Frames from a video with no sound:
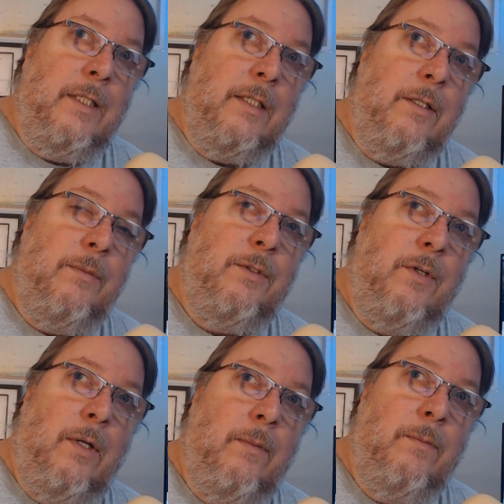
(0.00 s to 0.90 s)
that comes
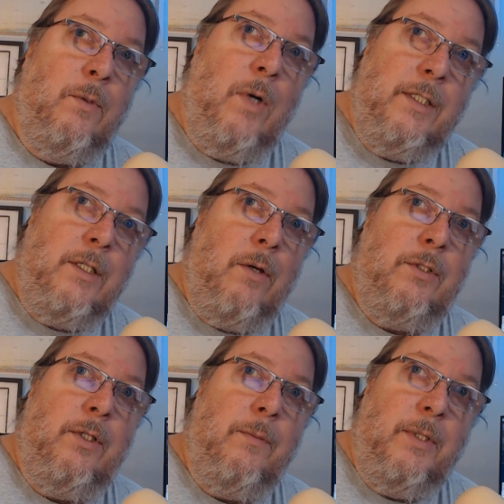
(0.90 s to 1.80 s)
from the West
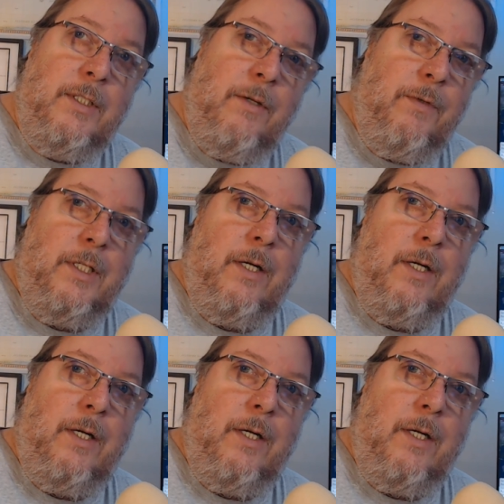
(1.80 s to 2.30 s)
Coast or the Pacific